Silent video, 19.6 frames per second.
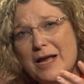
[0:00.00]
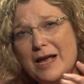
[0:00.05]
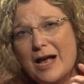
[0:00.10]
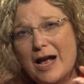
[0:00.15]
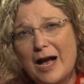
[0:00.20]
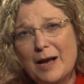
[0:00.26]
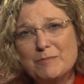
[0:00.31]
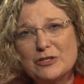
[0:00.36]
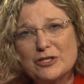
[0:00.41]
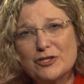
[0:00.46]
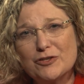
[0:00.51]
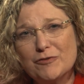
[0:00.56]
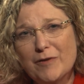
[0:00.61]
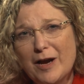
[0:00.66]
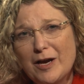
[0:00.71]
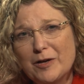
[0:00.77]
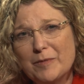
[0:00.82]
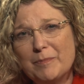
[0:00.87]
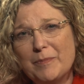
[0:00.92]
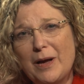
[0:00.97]
I'm
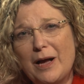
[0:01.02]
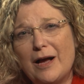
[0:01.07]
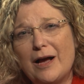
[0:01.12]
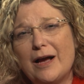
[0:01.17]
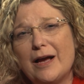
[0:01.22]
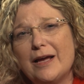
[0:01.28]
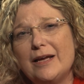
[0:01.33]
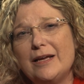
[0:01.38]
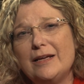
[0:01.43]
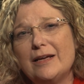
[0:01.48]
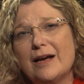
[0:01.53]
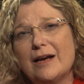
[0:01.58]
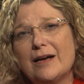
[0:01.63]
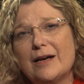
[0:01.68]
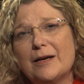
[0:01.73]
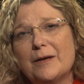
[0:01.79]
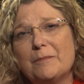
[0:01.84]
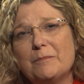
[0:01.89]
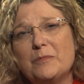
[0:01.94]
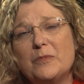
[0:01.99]
struck by
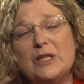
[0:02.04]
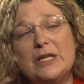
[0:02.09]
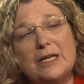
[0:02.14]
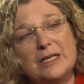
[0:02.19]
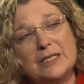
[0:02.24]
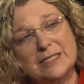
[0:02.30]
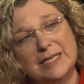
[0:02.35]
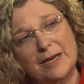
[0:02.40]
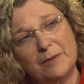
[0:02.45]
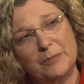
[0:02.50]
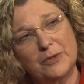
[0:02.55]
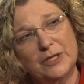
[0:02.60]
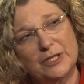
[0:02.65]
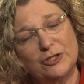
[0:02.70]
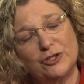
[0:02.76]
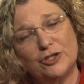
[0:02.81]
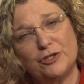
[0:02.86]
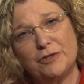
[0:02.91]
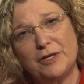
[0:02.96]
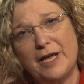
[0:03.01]
the example
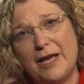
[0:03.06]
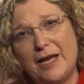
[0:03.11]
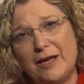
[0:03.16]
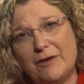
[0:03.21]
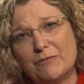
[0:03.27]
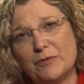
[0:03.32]
that you gave.